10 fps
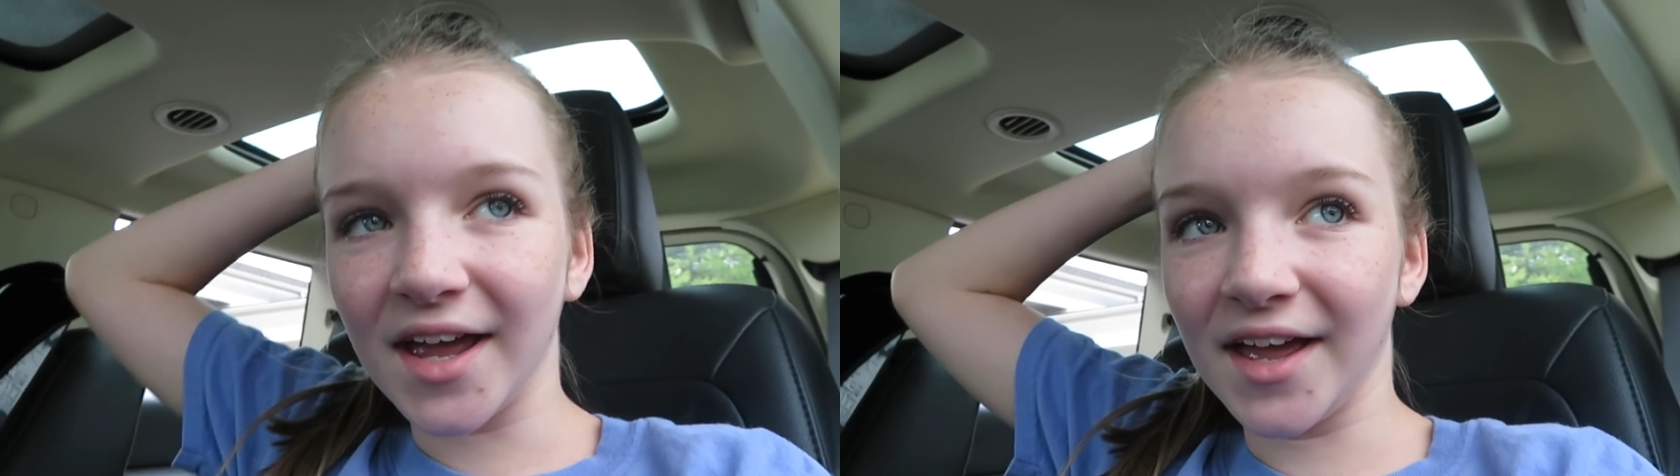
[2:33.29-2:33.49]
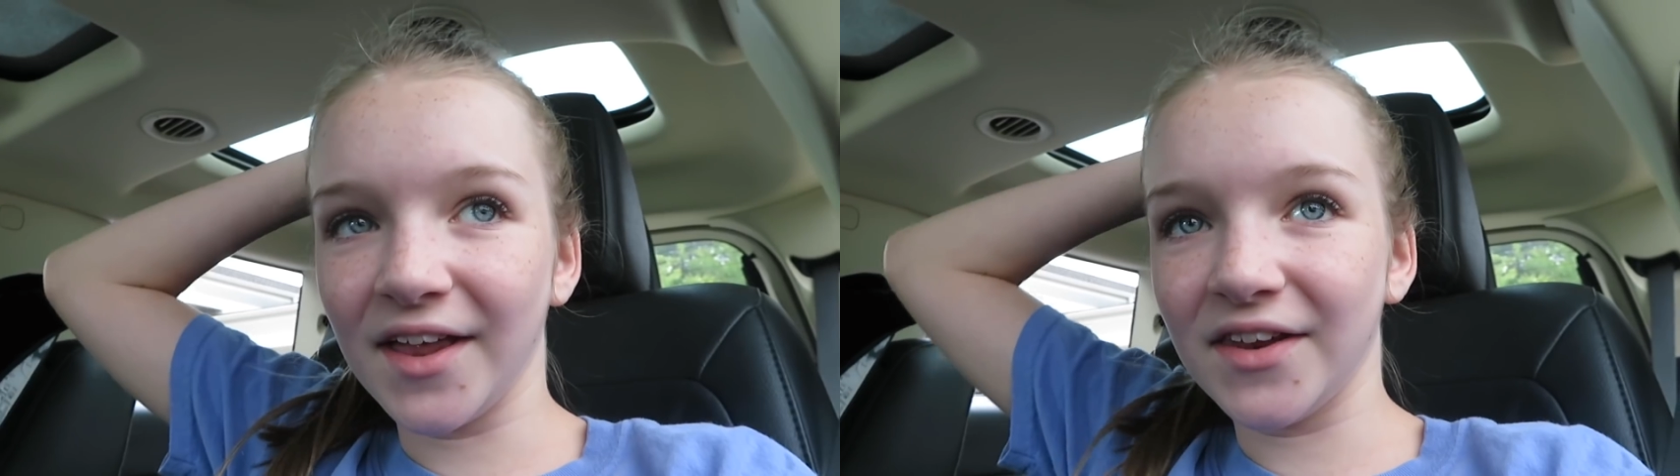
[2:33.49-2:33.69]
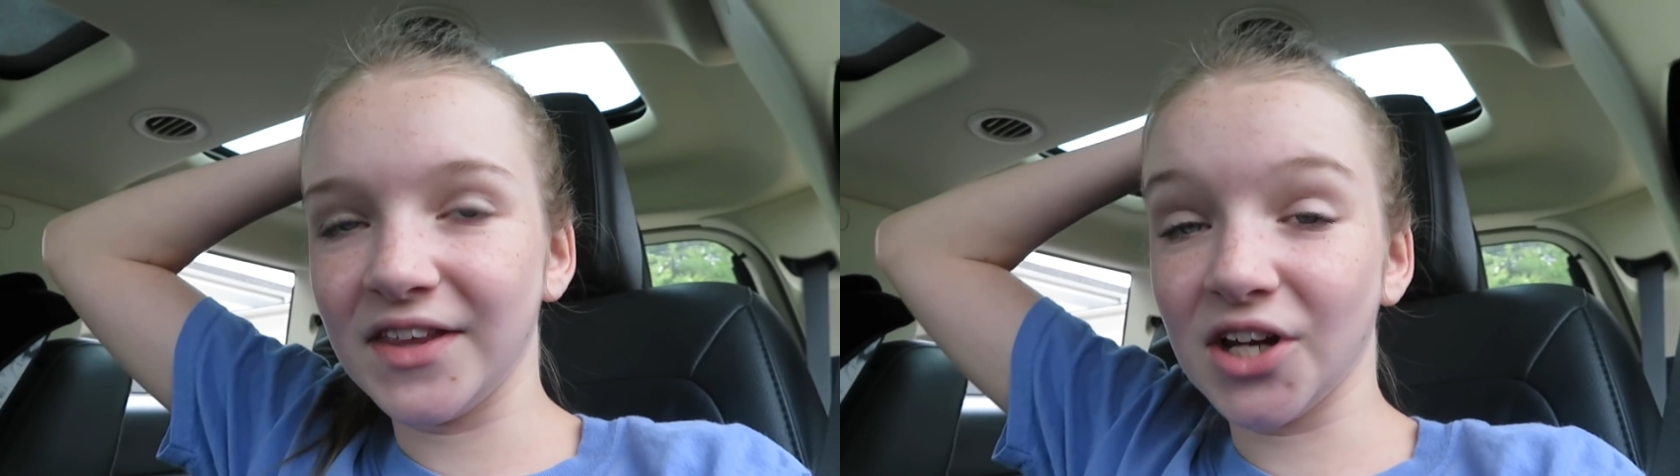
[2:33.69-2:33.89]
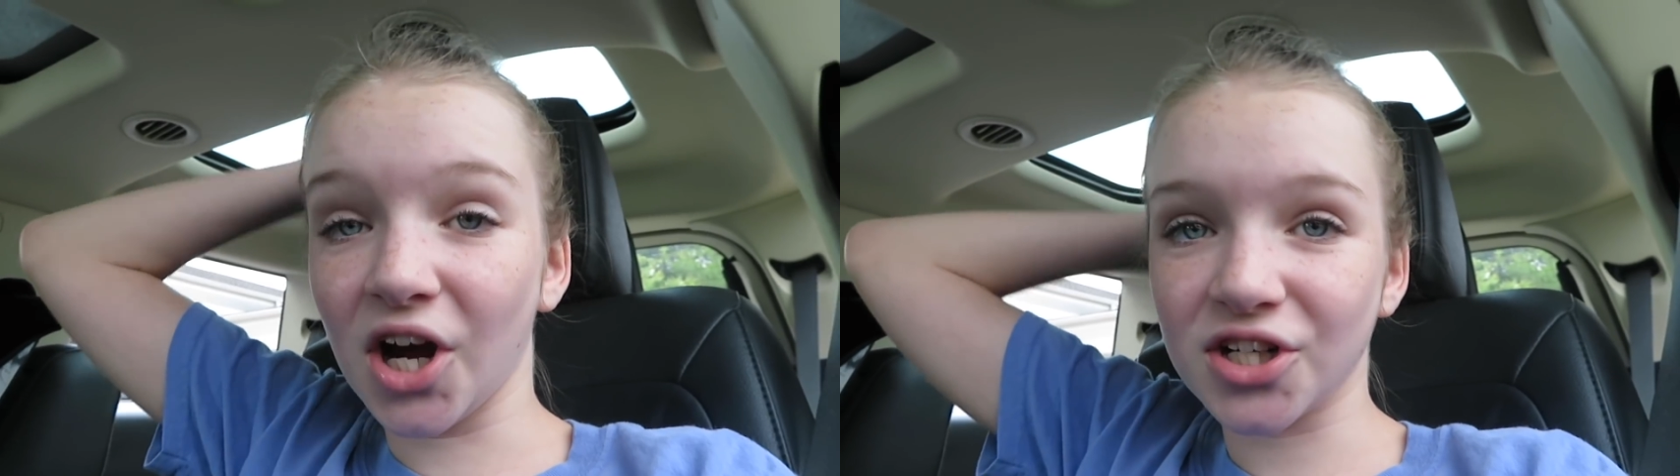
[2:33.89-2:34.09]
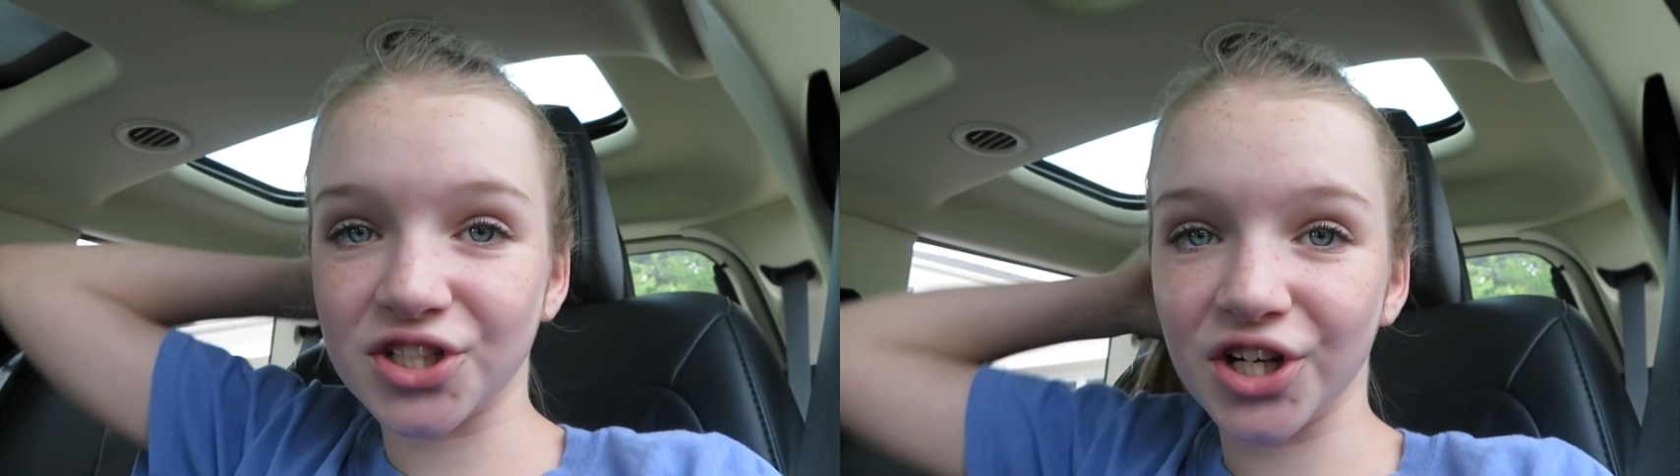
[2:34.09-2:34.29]
in the
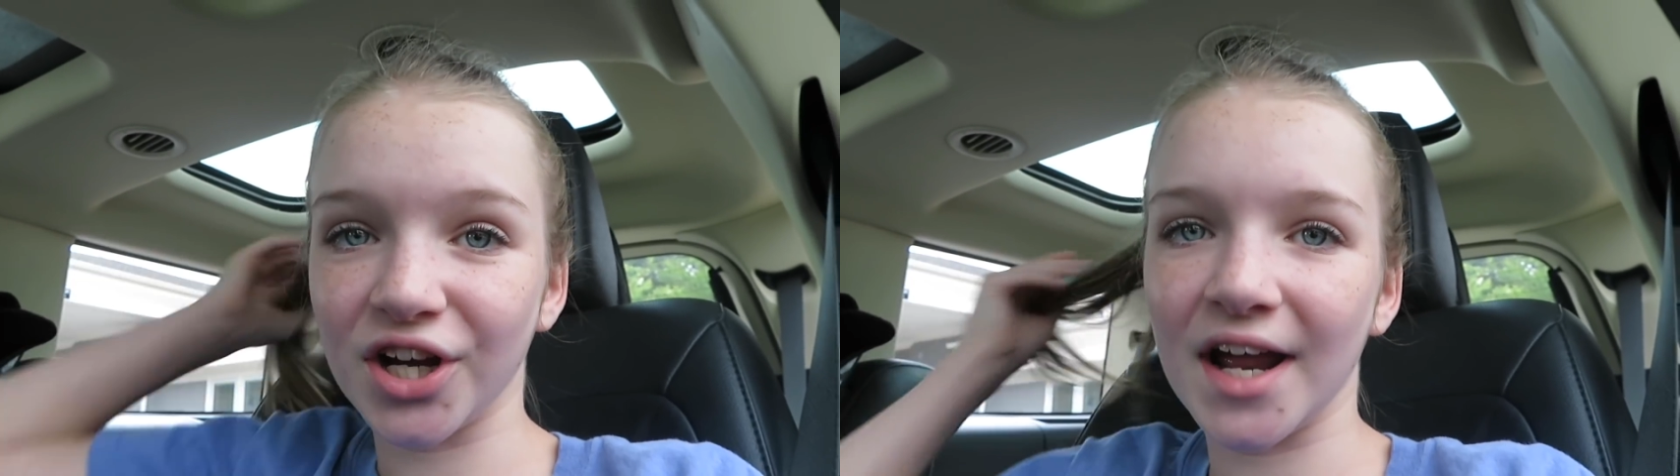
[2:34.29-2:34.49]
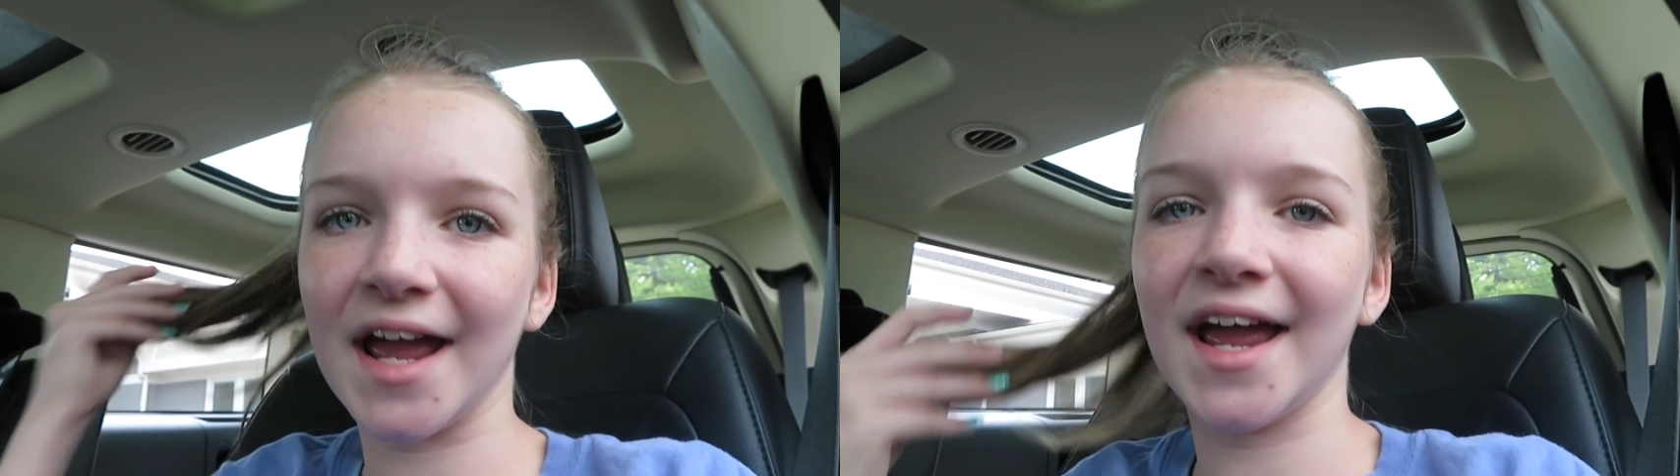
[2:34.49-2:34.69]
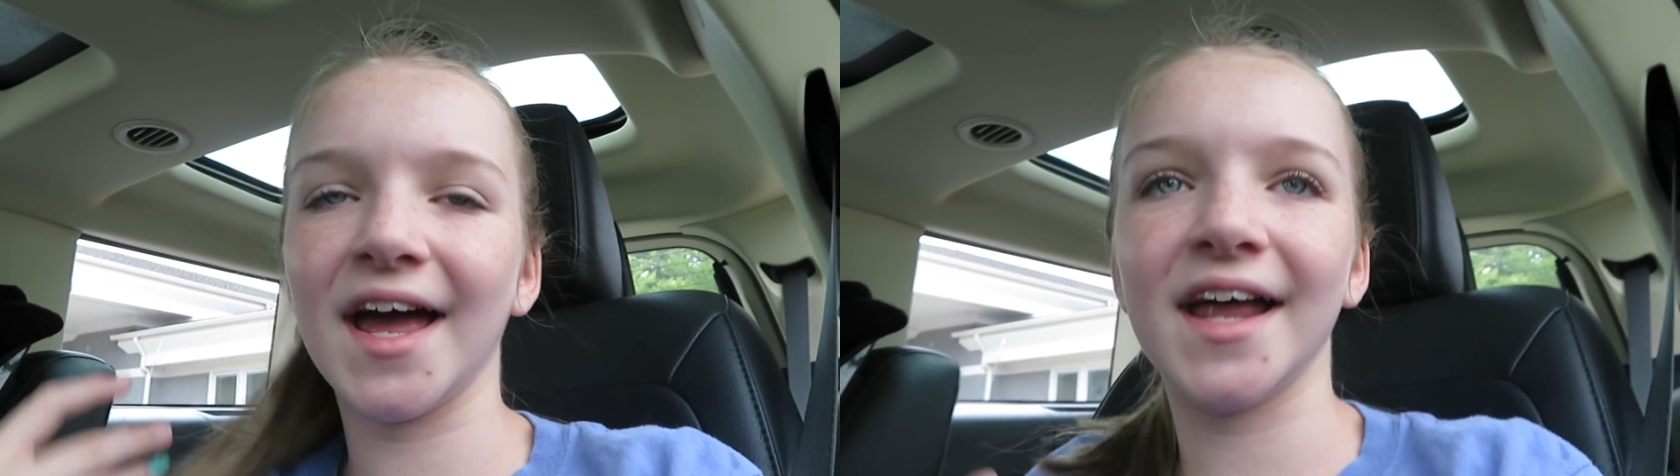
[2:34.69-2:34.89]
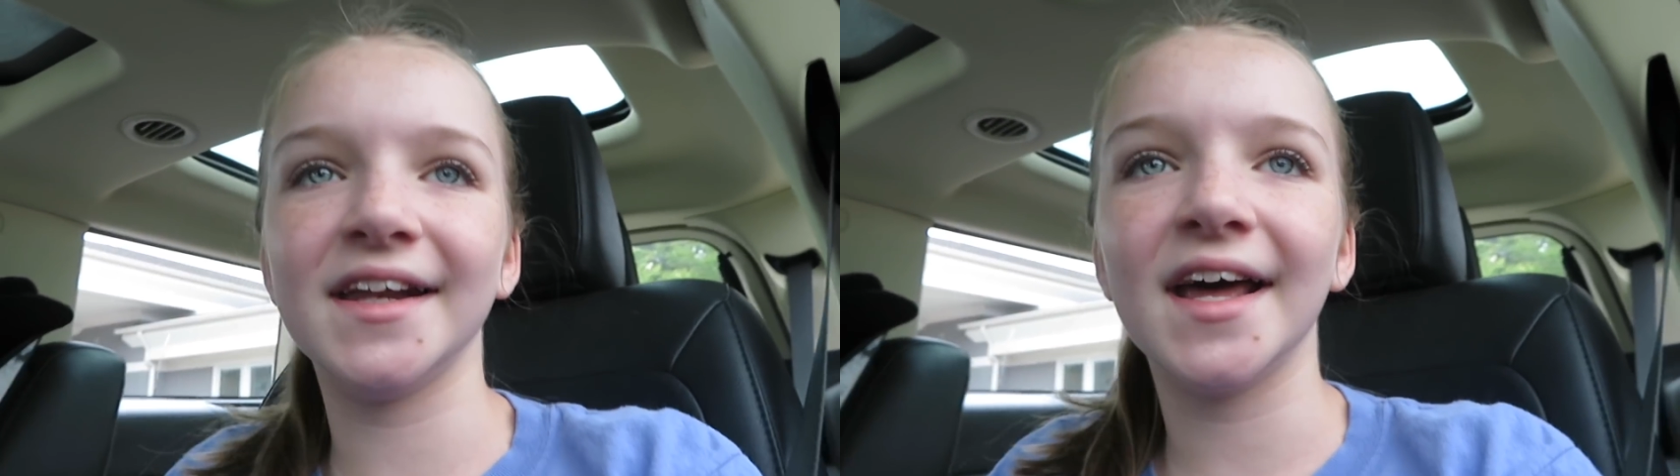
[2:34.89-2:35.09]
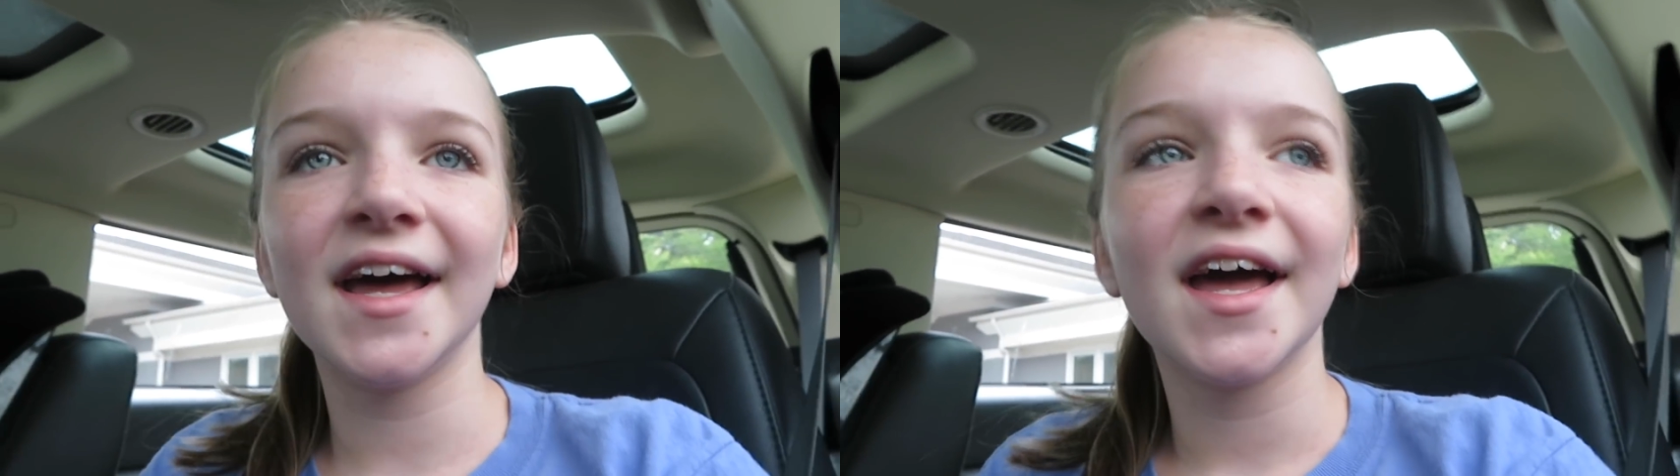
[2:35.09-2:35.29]
doctor, and